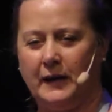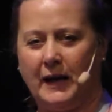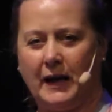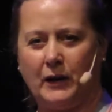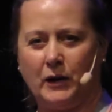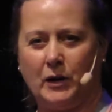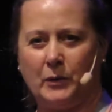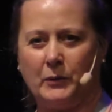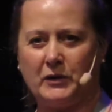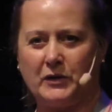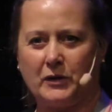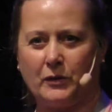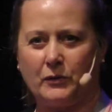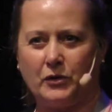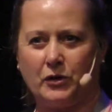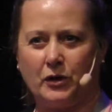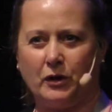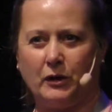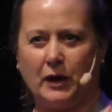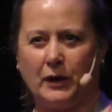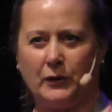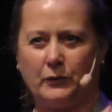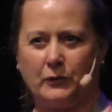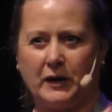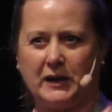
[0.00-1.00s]
economic,
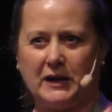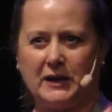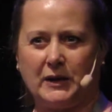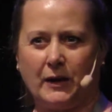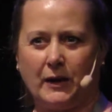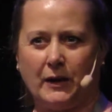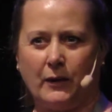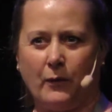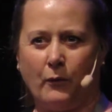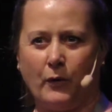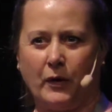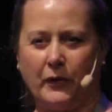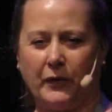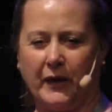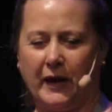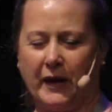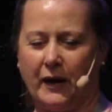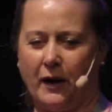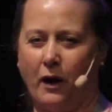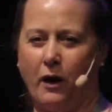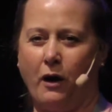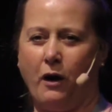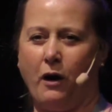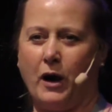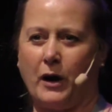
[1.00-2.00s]
social, cultural rights, what
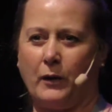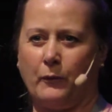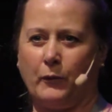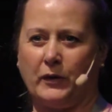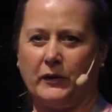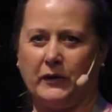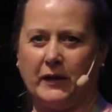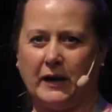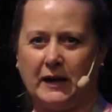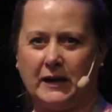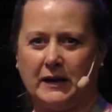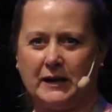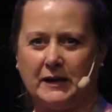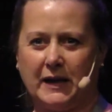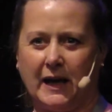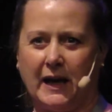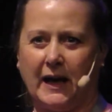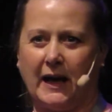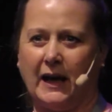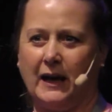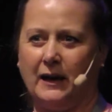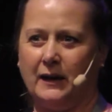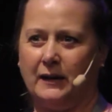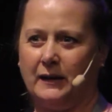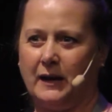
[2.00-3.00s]
they are and what they
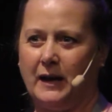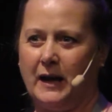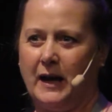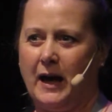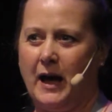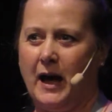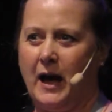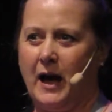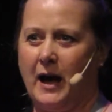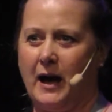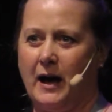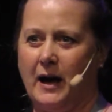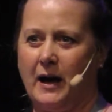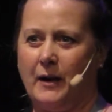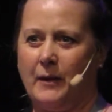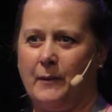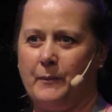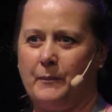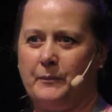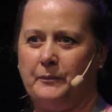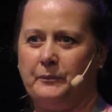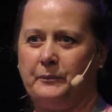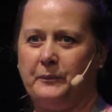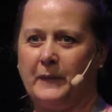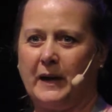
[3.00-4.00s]
entail,
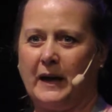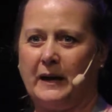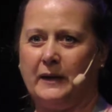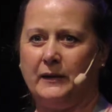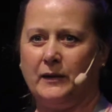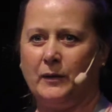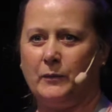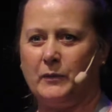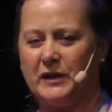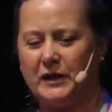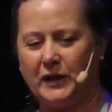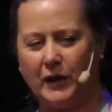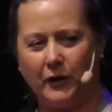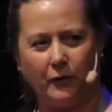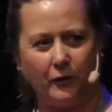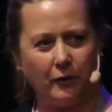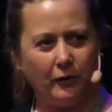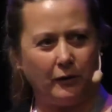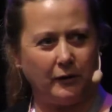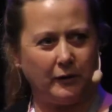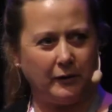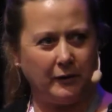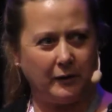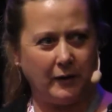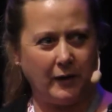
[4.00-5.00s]
the
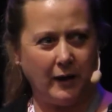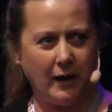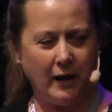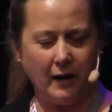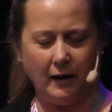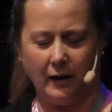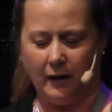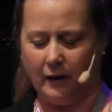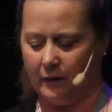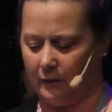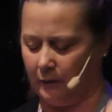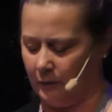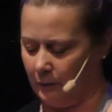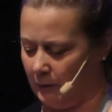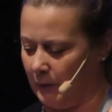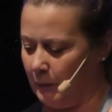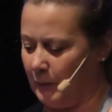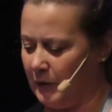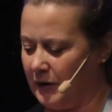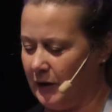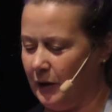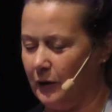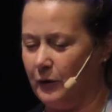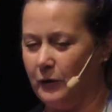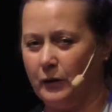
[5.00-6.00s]
material
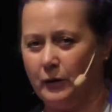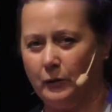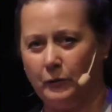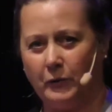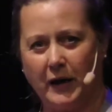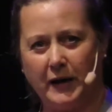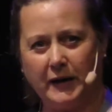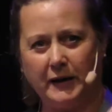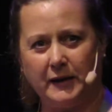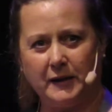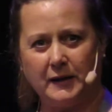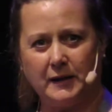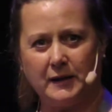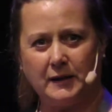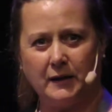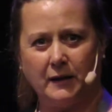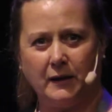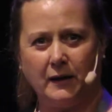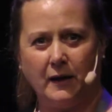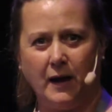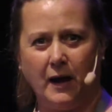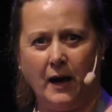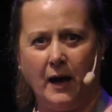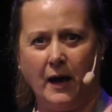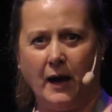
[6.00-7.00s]
rights,
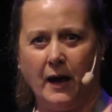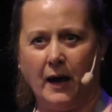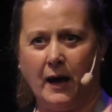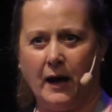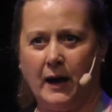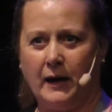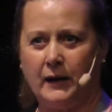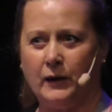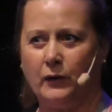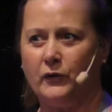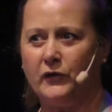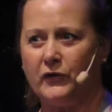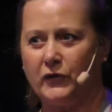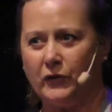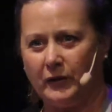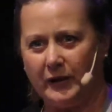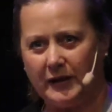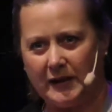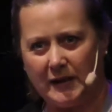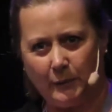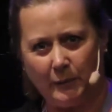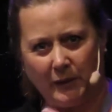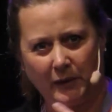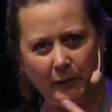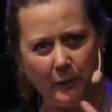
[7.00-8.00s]
and also a
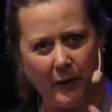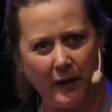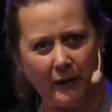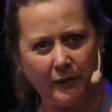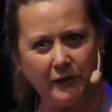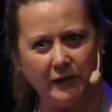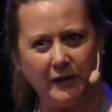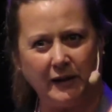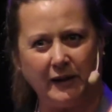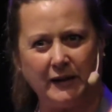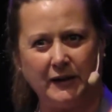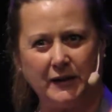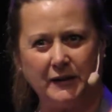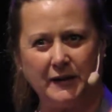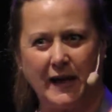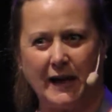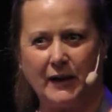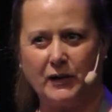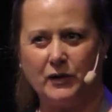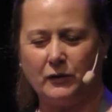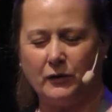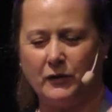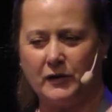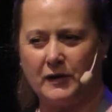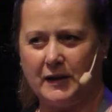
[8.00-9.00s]
little bit about the
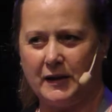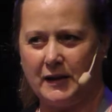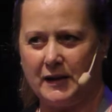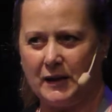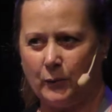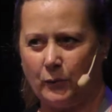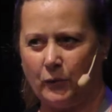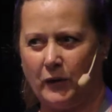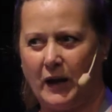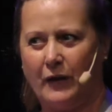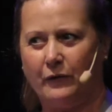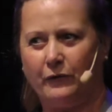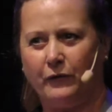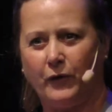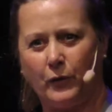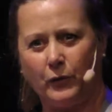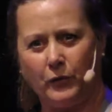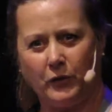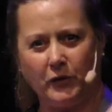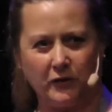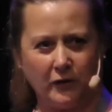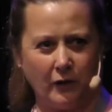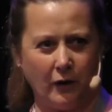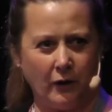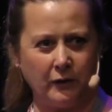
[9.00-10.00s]
international system. We have
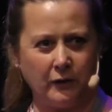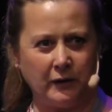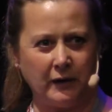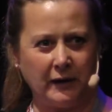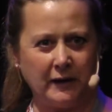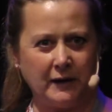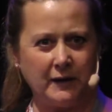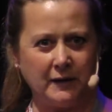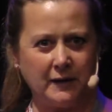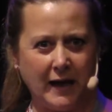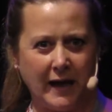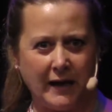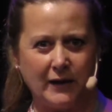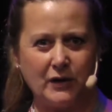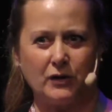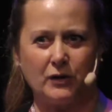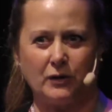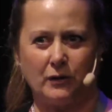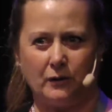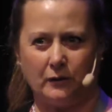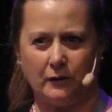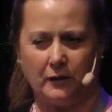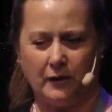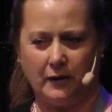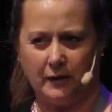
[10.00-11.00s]
focused on the
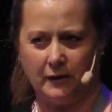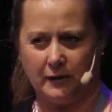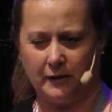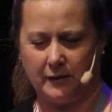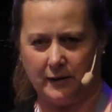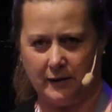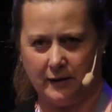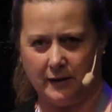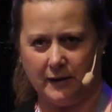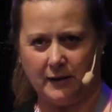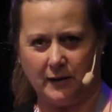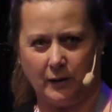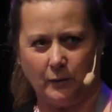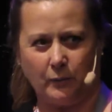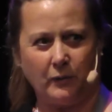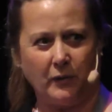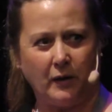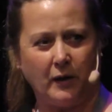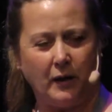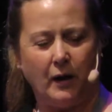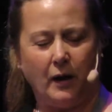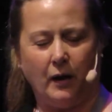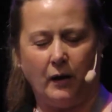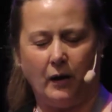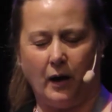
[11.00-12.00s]
international
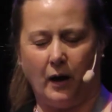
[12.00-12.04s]
system